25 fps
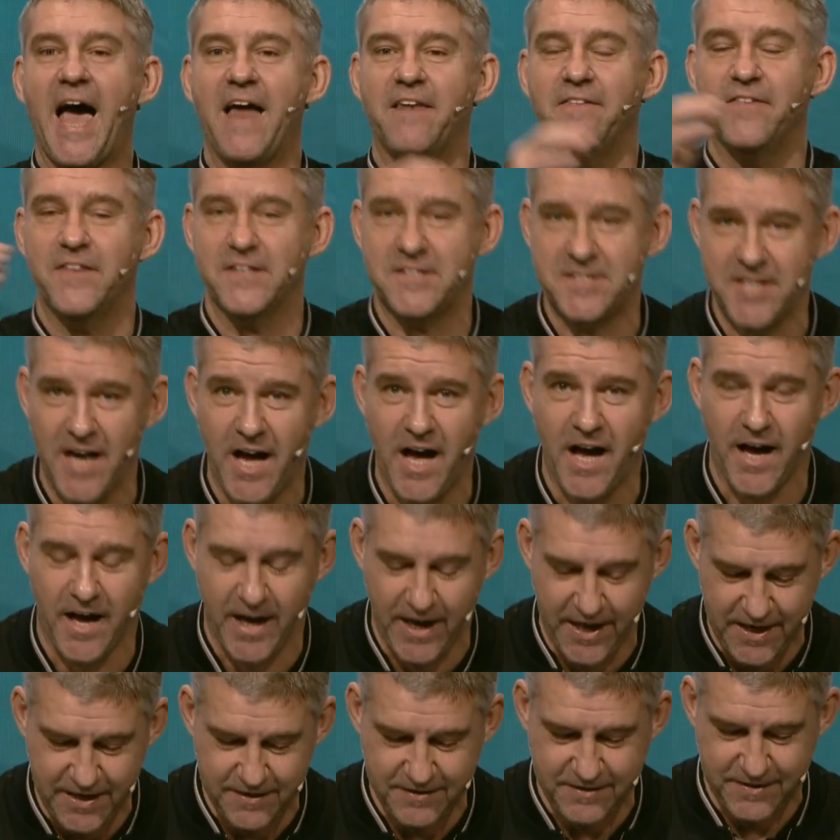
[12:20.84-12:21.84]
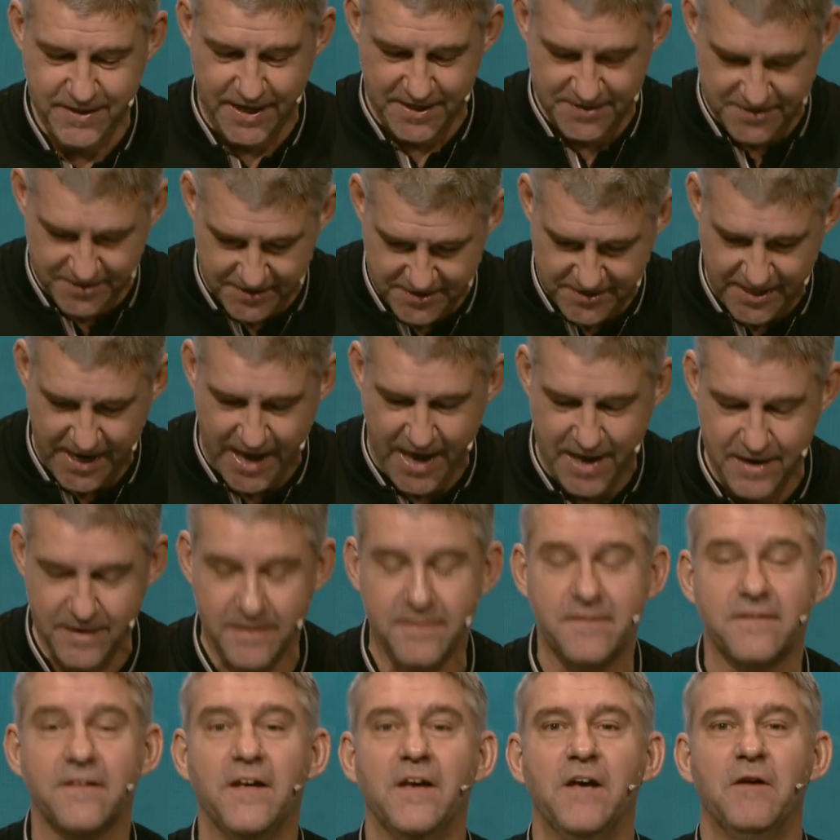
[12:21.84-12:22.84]
and the tithe, that's a
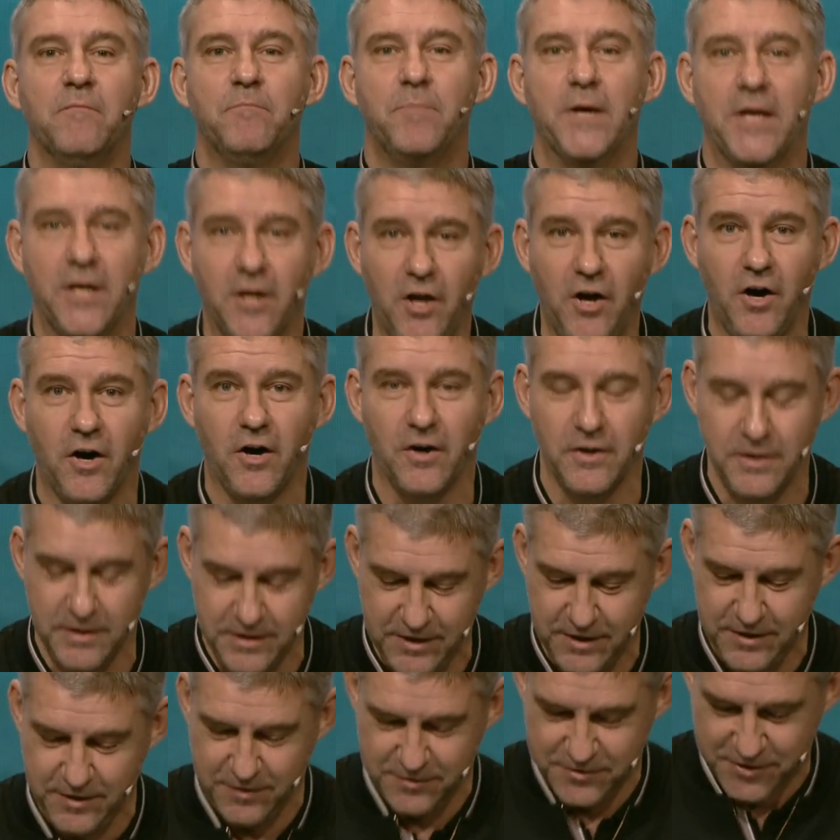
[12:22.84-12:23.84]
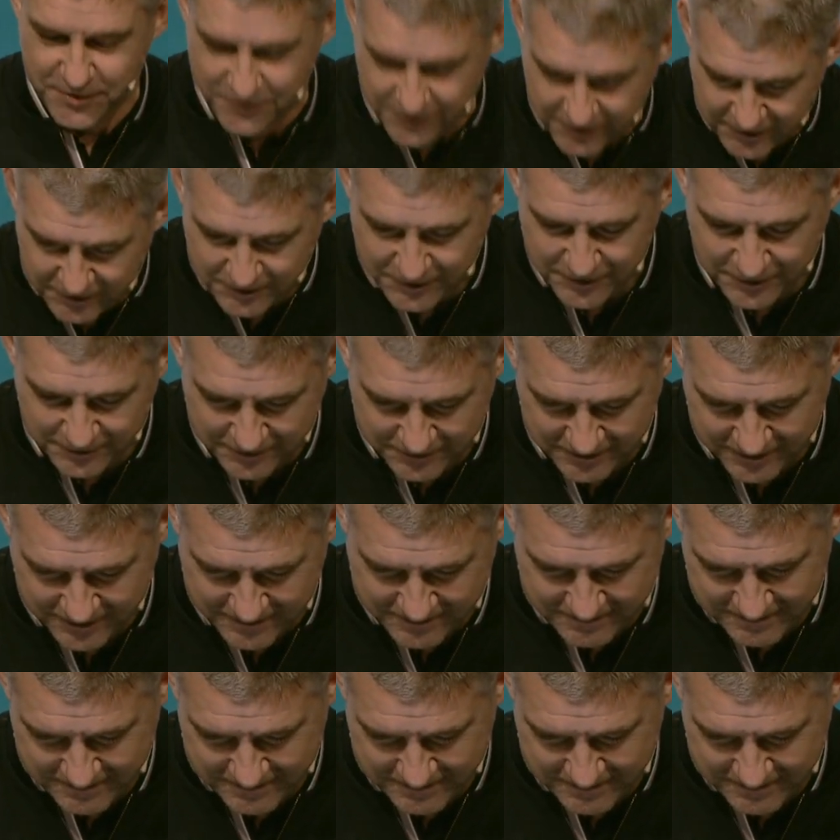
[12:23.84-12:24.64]
tenth, belong to the Lord.